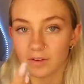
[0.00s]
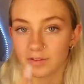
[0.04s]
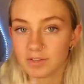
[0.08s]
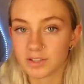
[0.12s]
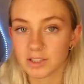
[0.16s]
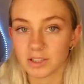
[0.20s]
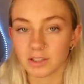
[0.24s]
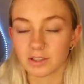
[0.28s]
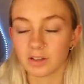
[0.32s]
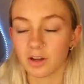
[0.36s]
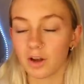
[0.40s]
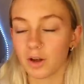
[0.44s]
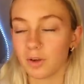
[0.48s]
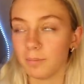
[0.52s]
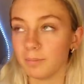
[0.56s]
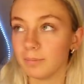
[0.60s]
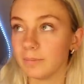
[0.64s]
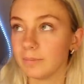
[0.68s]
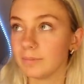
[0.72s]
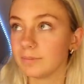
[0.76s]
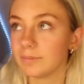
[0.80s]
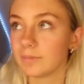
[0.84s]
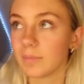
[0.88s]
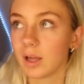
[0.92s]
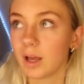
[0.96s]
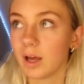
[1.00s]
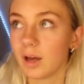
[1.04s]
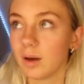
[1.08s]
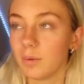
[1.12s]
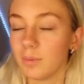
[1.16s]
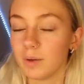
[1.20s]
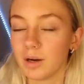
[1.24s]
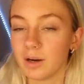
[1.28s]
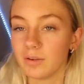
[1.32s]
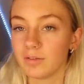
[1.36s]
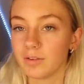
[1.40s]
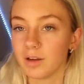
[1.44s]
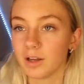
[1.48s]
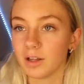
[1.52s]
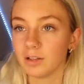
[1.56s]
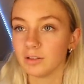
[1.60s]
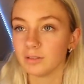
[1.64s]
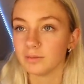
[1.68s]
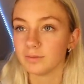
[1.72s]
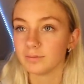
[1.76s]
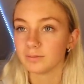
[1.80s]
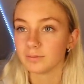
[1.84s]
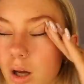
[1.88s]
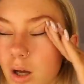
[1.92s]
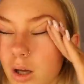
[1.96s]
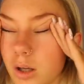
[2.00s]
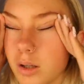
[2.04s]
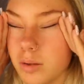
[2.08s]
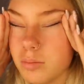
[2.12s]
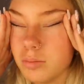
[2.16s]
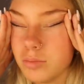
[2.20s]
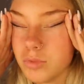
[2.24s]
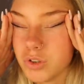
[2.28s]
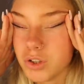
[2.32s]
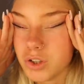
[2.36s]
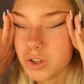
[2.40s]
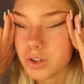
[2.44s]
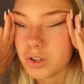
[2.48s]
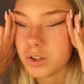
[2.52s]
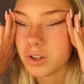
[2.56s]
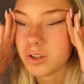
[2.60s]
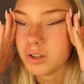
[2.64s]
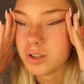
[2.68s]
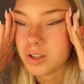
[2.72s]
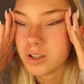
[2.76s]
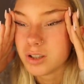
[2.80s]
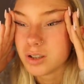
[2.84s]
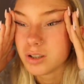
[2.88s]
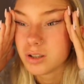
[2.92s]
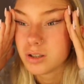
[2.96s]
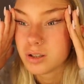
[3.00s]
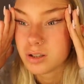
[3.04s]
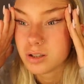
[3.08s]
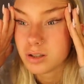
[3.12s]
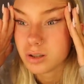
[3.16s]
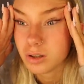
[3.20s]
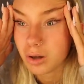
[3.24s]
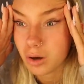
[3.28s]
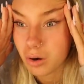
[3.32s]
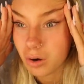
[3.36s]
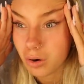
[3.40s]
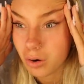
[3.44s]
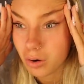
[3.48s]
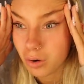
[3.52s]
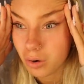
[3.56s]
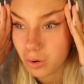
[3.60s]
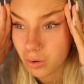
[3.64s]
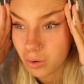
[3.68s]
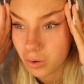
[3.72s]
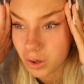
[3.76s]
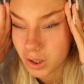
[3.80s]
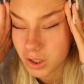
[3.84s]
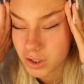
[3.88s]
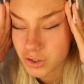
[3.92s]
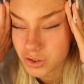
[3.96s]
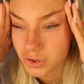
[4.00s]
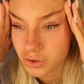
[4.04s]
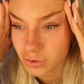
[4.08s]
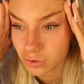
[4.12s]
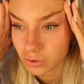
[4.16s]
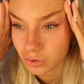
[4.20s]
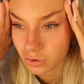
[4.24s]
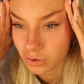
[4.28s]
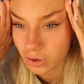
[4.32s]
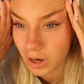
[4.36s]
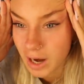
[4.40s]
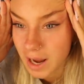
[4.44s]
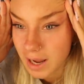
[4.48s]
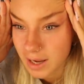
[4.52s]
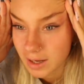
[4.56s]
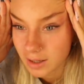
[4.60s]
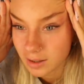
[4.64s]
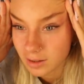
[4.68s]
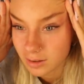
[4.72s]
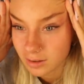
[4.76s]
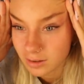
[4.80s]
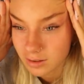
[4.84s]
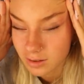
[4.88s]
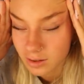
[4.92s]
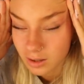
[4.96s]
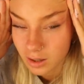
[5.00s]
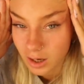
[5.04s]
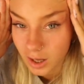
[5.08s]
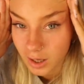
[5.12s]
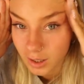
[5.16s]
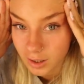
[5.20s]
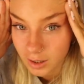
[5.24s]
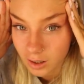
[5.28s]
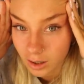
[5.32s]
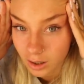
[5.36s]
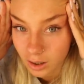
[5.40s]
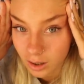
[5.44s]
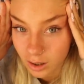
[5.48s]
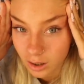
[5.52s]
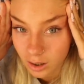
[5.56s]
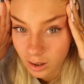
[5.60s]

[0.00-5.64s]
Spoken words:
Every single time, without fail. I'm just so drained. Like,